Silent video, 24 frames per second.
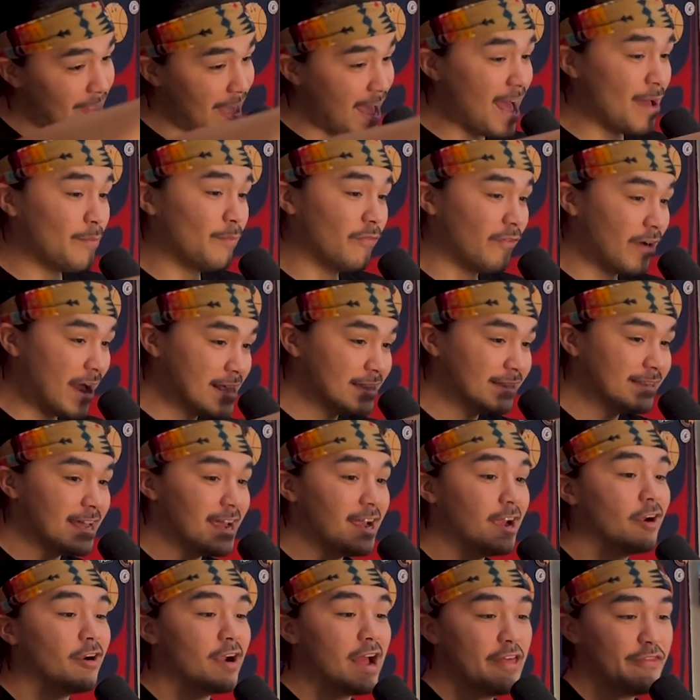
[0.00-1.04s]
right
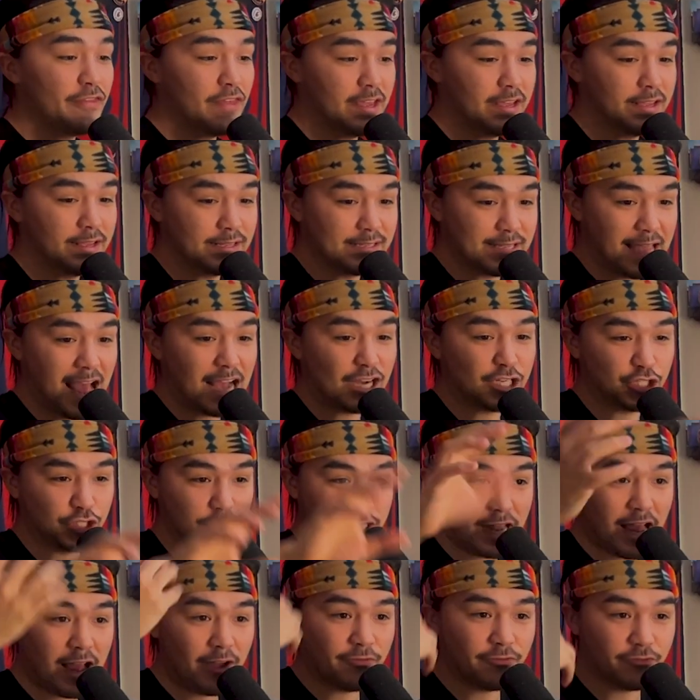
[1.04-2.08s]
there, I think, is actually
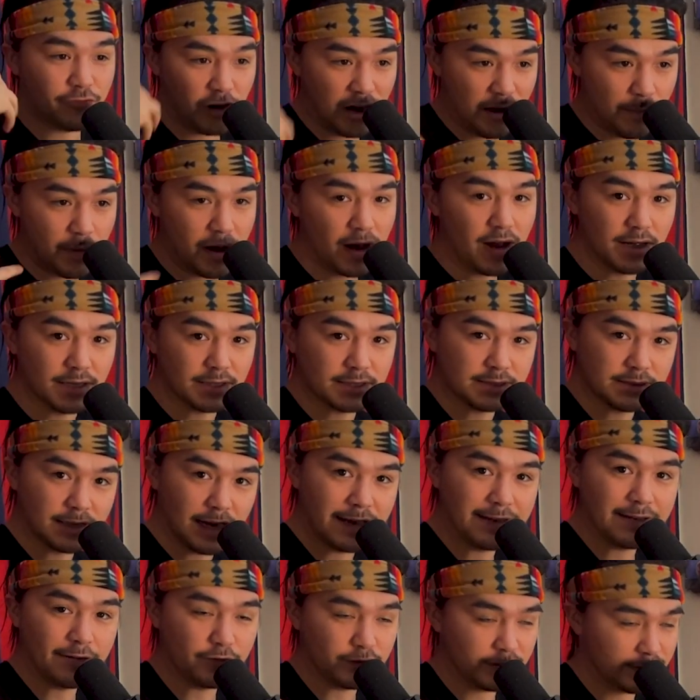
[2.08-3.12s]
not from us. I
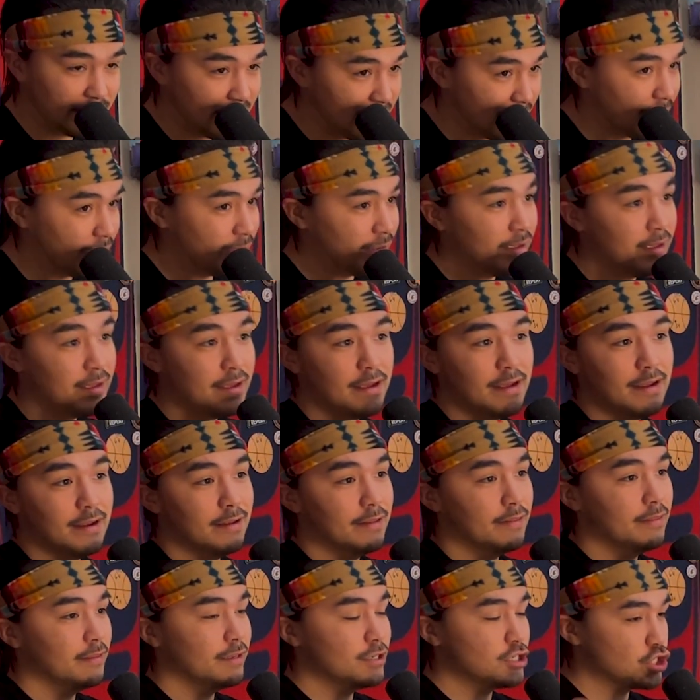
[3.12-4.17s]
don't think
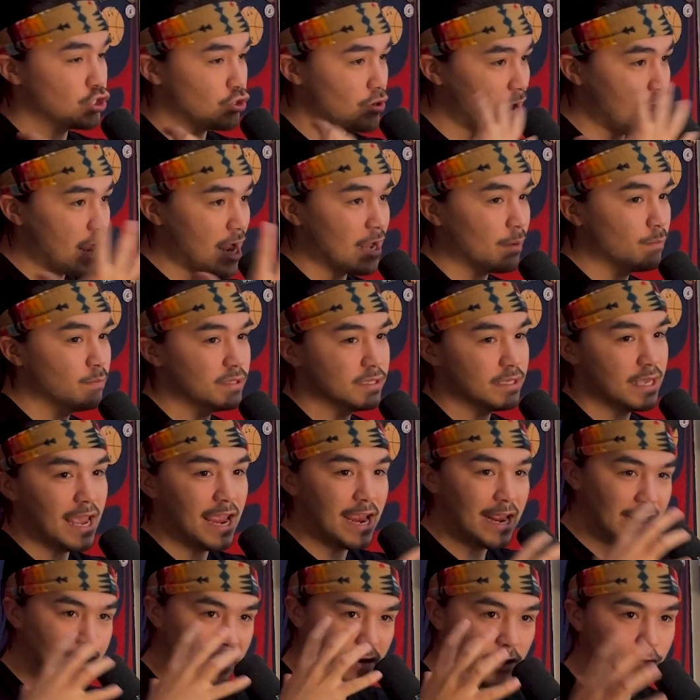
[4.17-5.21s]
the tribes
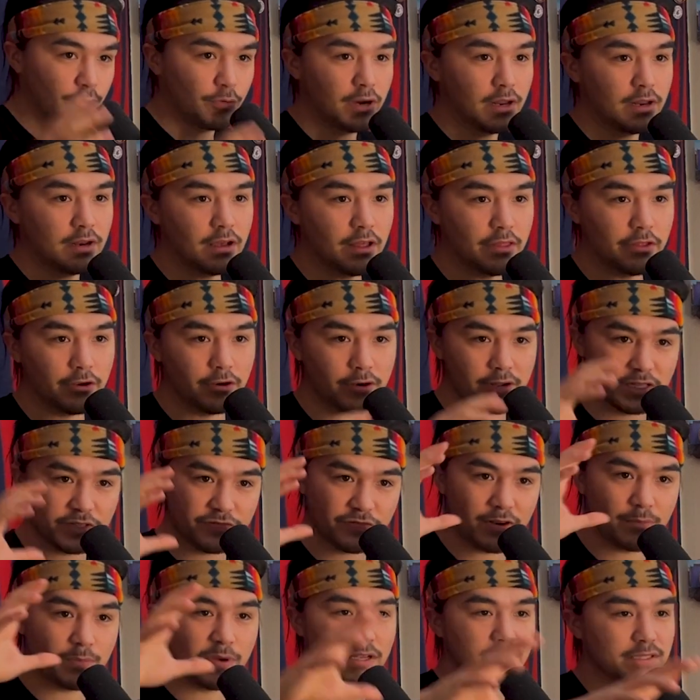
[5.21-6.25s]
hating on one another is
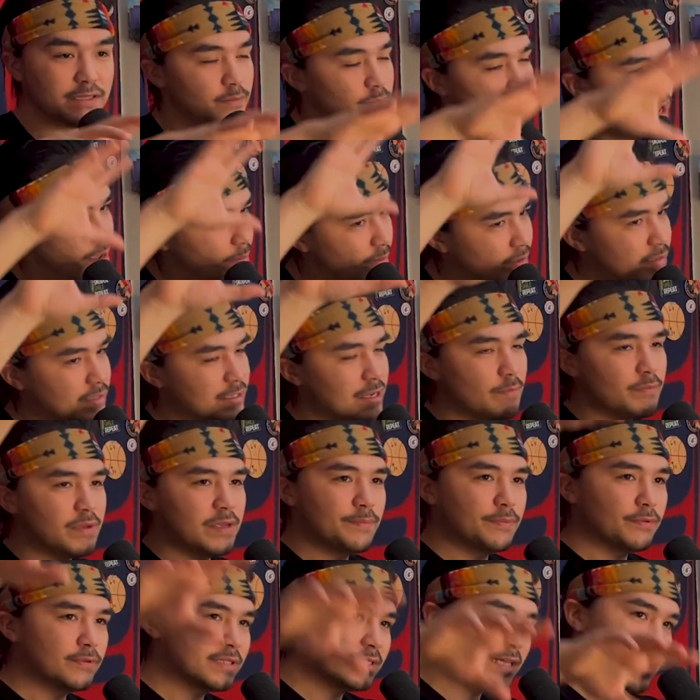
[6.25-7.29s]
from us. And maybe some
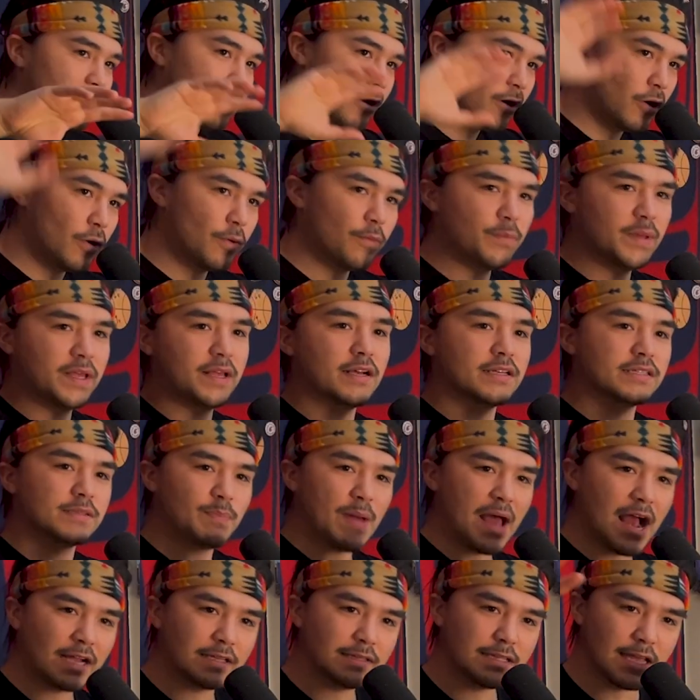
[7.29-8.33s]
people say, oh, because
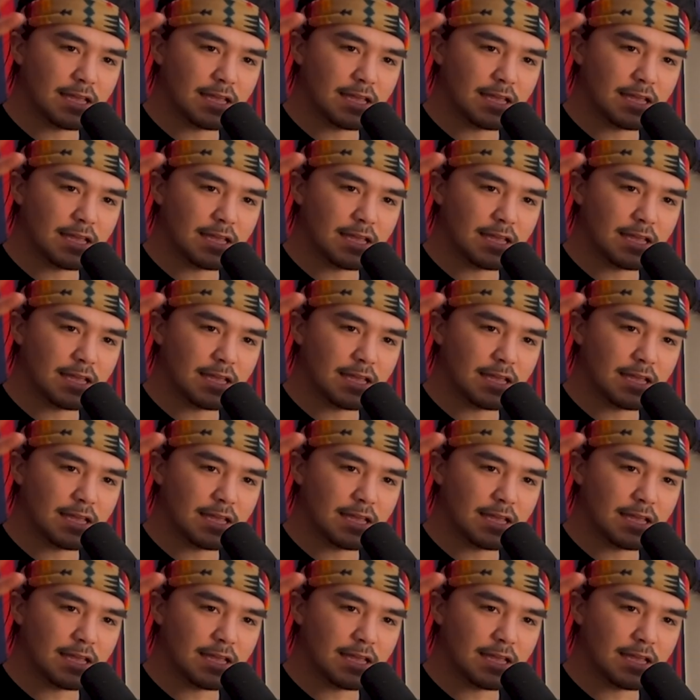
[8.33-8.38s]
back then